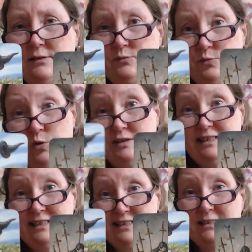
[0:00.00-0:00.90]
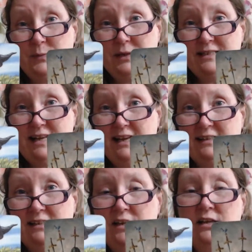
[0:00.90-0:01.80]
and what needs to be
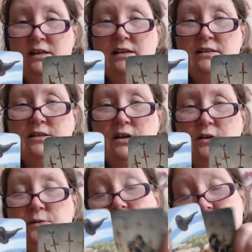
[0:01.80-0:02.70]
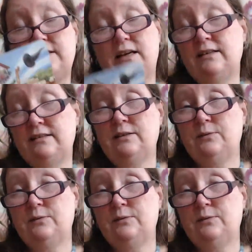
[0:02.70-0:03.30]
said. So I